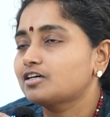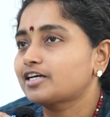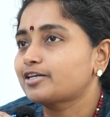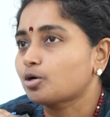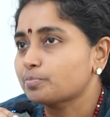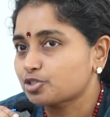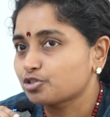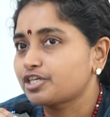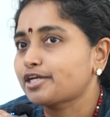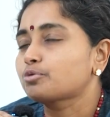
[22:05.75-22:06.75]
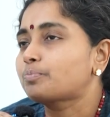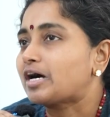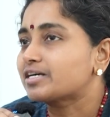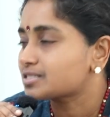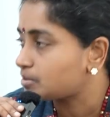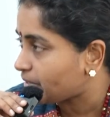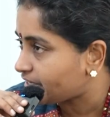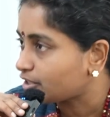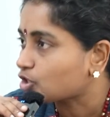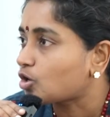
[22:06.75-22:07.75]
an opportunity to
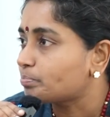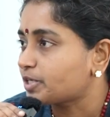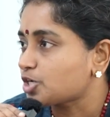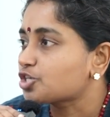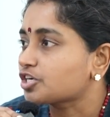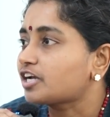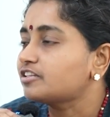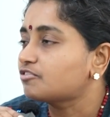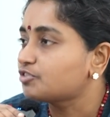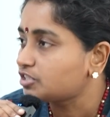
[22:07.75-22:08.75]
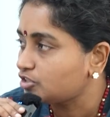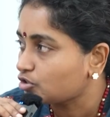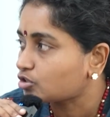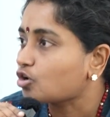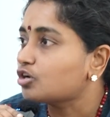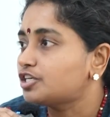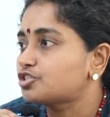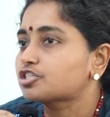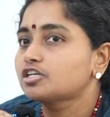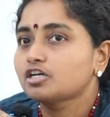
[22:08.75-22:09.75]
participate in a competition, either within your
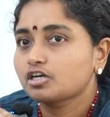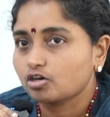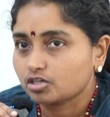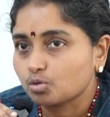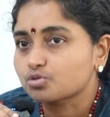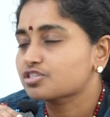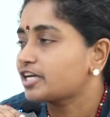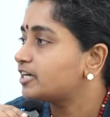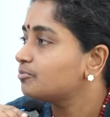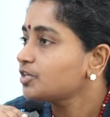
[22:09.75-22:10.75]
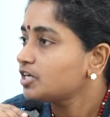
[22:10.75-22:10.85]
college or outside,